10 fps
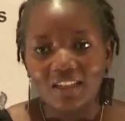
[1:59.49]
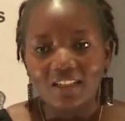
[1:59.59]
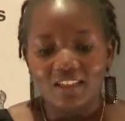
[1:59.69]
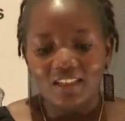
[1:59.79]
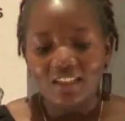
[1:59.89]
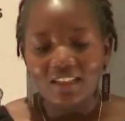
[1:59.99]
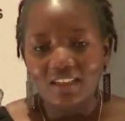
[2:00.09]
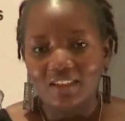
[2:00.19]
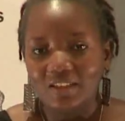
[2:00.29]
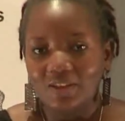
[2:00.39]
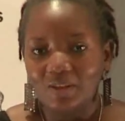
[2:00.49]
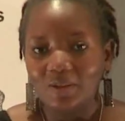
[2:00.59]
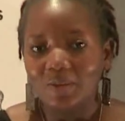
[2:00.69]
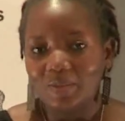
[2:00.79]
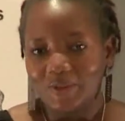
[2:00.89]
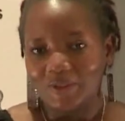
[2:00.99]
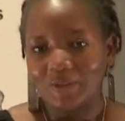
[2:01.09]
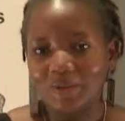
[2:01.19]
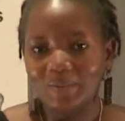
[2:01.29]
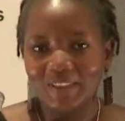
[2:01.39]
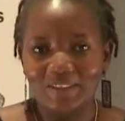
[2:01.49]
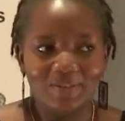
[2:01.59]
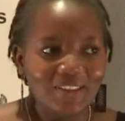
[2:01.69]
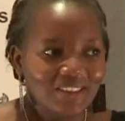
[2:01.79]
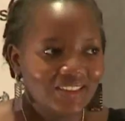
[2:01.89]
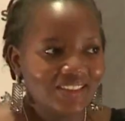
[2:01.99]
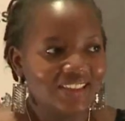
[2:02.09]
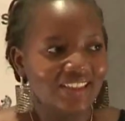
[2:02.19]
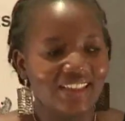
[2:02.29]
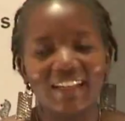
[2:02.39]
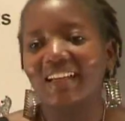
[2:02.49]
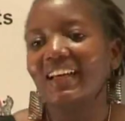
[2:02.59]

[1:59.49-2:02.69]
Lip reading: I've lived with HIV for 24 years, 11 months and a few